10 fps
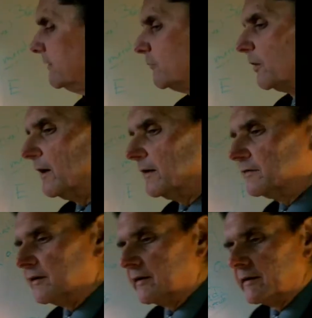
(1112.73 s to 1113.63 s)

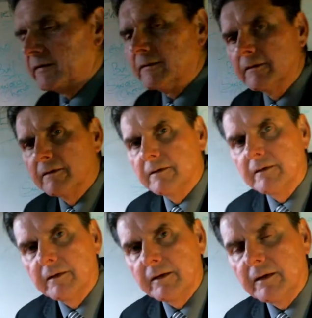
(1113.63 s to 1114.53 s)
rising
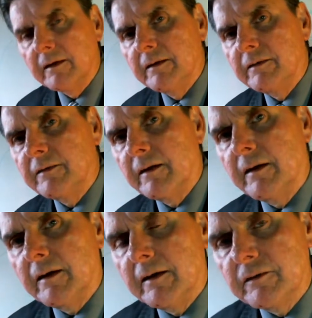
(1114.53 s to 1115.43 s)
is
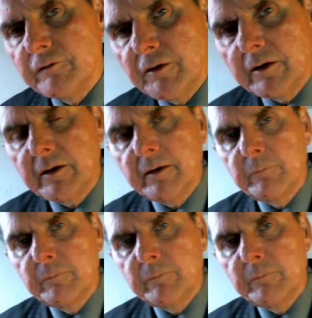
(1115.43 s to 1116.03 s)
a very